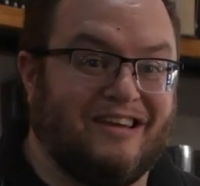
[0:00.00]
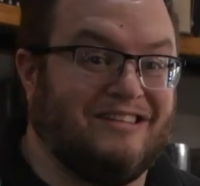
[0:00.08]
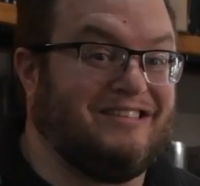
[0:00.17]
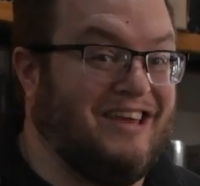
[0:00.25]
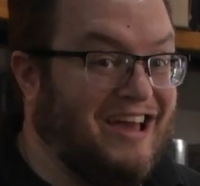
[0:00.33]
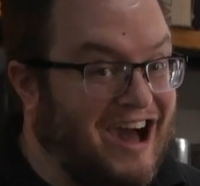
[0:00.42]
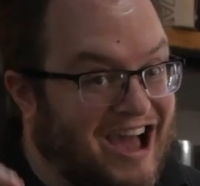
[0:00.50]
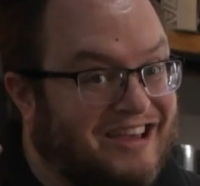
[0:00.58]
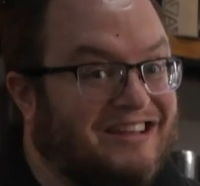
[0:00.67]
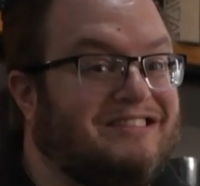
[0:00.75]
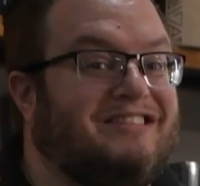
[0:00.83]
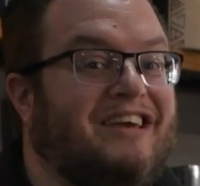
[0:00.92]
I can see it. I
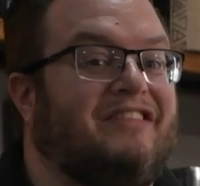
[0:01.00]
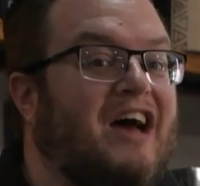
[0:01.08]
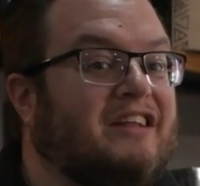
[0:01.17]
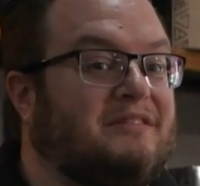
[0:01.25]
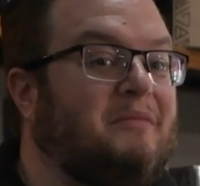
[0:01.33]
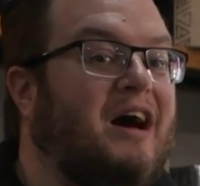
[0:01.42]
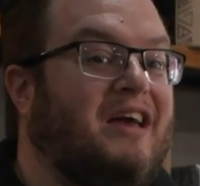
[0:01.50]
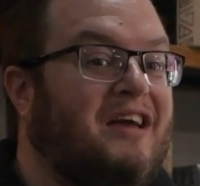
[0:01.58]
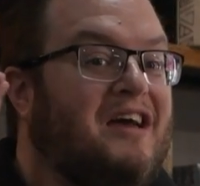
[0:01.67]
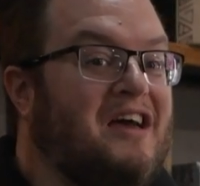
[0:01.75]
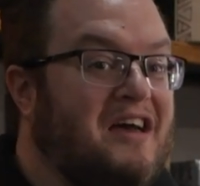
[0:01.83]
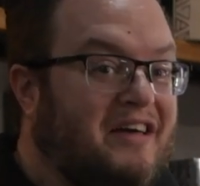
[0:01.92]
can see that's
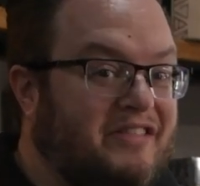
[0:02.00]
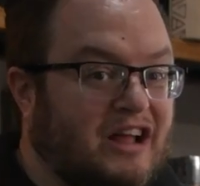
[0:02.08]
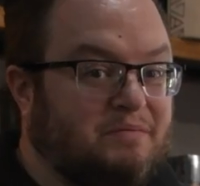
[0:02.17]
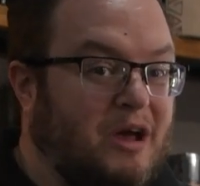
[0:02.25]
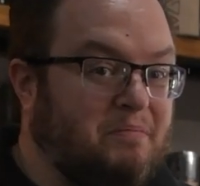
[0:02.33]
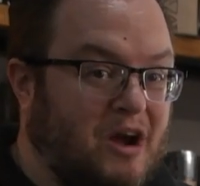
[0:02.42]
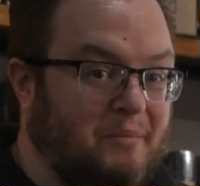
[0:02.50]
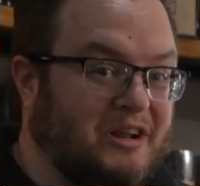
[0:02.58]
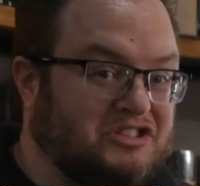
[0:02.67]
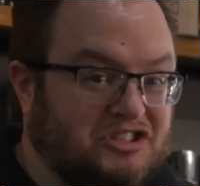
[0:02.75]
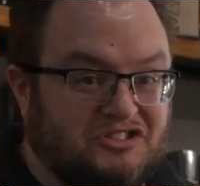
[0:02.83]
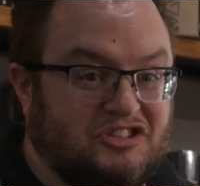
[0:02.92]
my
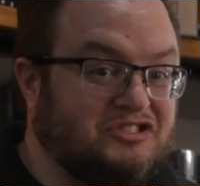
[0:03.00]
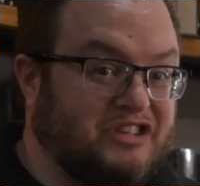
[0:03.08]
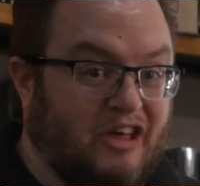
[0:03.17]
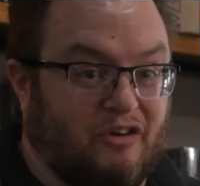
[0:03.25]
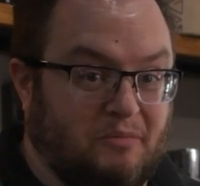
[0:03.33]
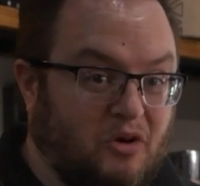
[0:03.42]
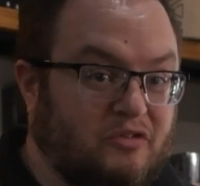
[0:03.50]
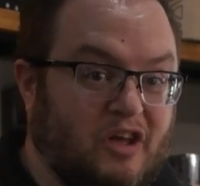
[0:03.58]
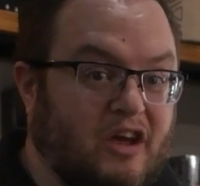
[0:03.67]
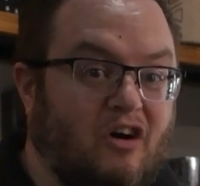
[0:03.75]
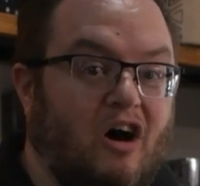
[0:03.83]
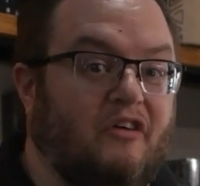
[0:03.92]
premonition. See Sailor Moon
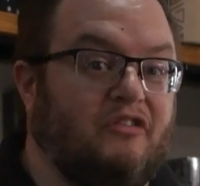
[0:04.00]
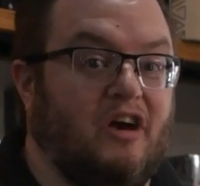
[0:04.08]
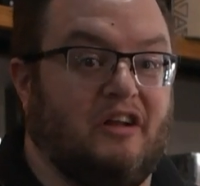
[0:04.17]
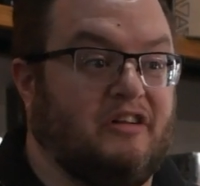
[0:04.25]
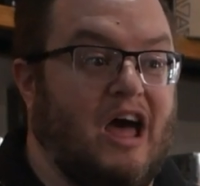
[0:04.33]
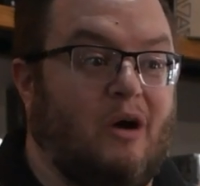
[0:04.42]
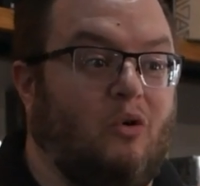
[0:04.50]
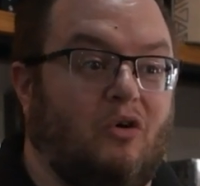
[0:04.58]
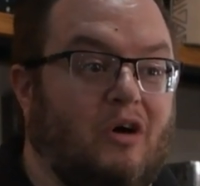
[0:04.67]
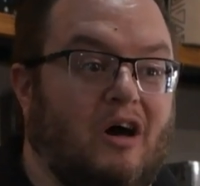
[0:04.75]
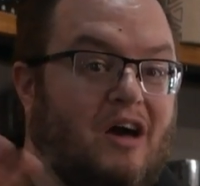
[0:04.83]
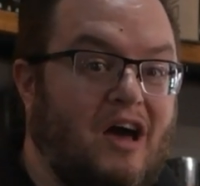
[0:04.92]
take off, and that
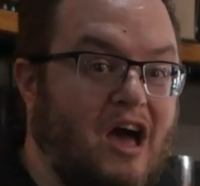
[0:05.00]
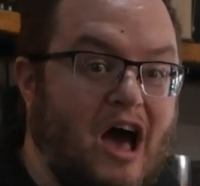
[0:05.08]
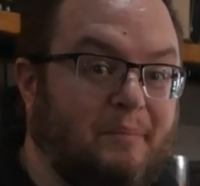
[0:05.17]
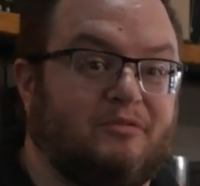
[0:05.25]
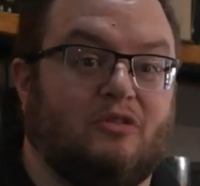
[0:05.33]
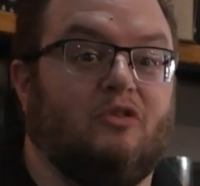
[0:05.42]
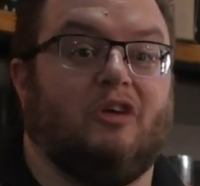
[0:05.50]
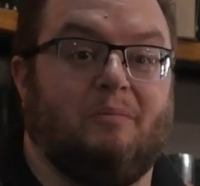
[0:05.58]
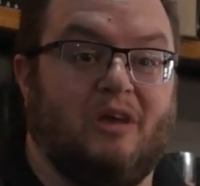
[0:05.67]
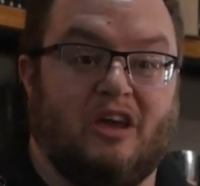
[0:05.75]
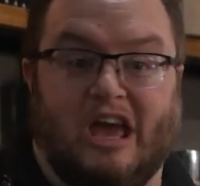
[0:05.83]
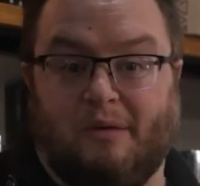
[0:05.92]
will absolutely
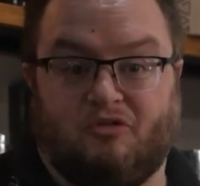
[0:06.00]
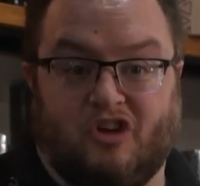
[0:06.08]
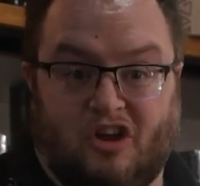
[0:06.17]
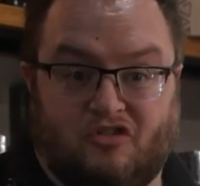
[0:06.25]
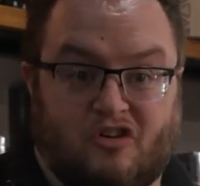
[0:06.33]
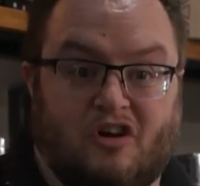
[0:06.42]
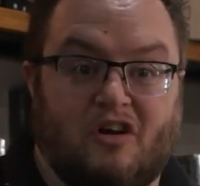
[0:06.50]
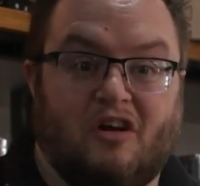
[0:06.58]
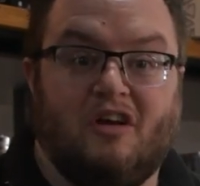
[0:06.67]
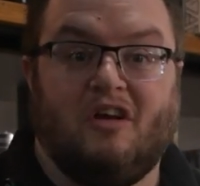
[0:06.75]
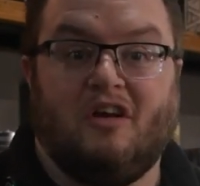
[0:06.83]
be a game changer.